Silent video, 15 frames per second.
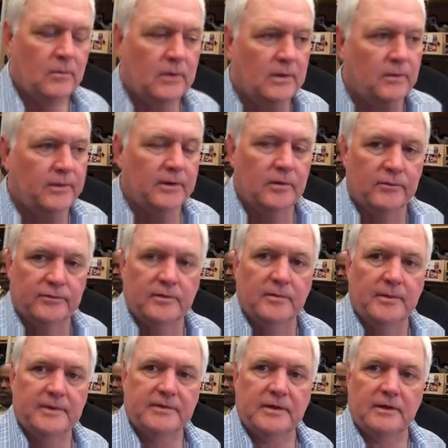Well, we knew it was
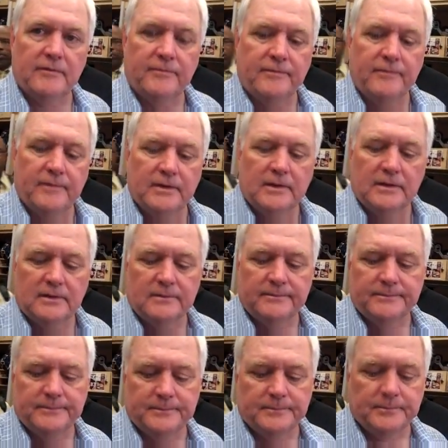going to be tough.
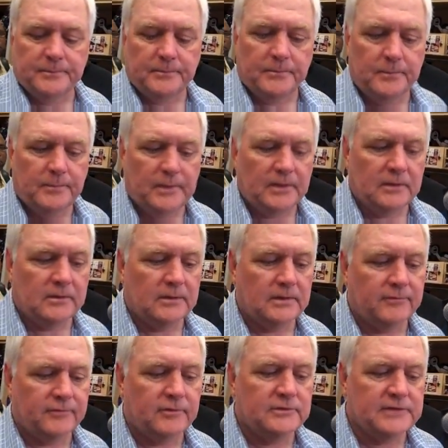
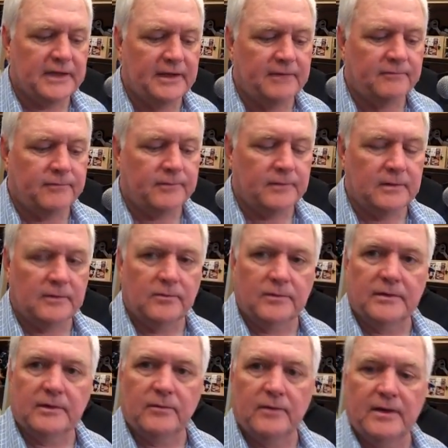The first half,
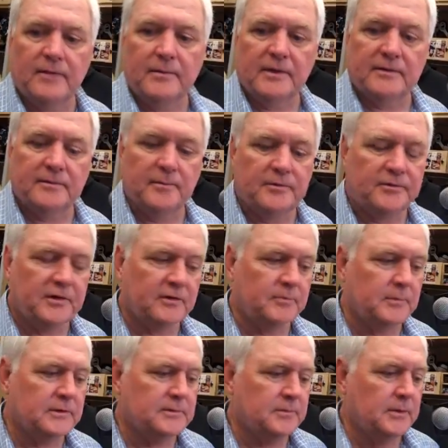we had to make some
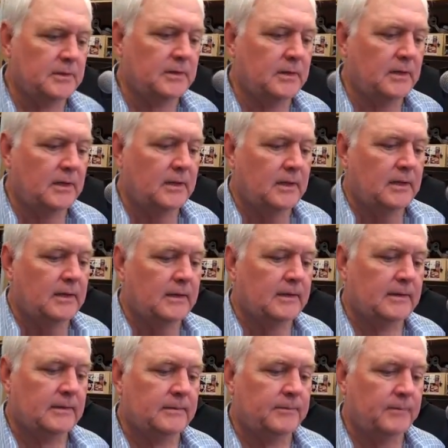adjustments.
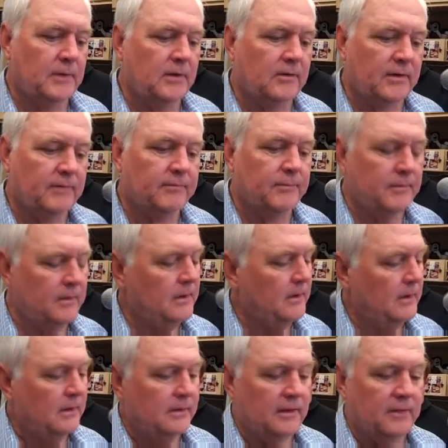But,
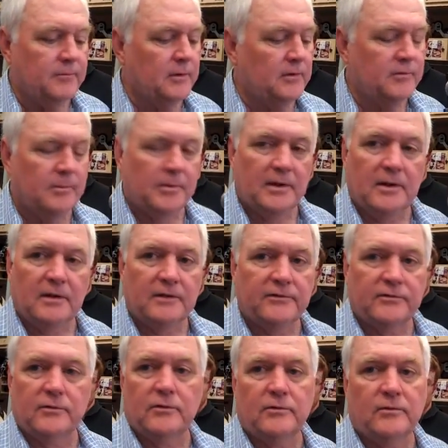they've moved the ball. They
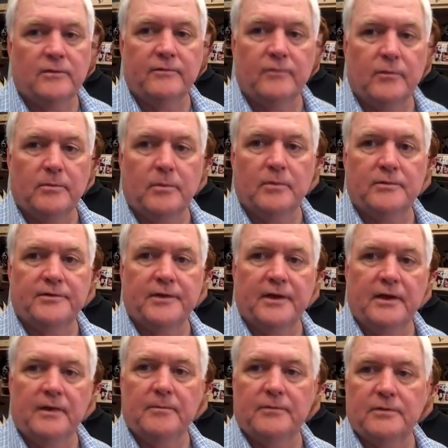scored 24 points a
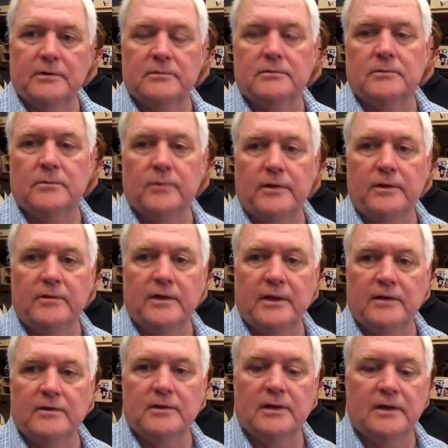game. So we knew they
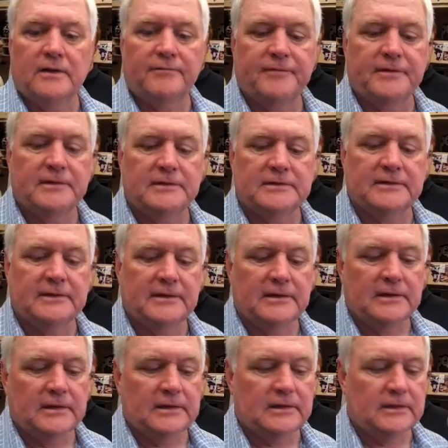had a good offense.
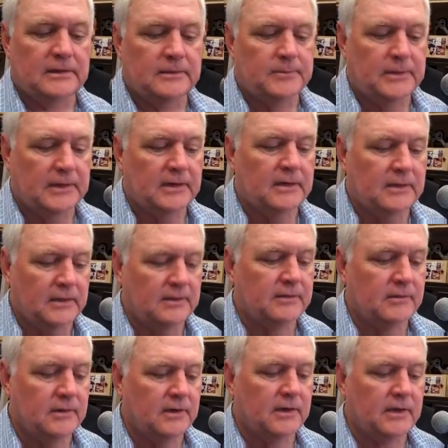But I
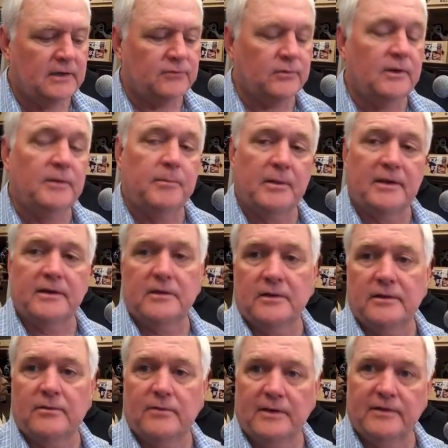thought our guys really played
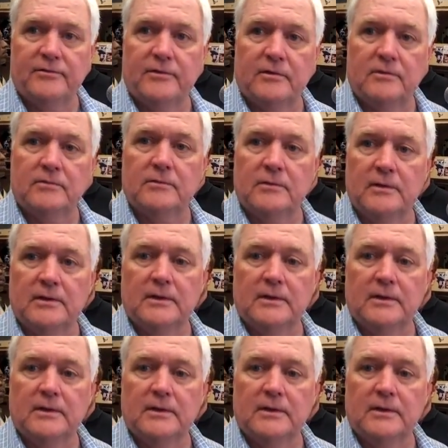good in the red zone.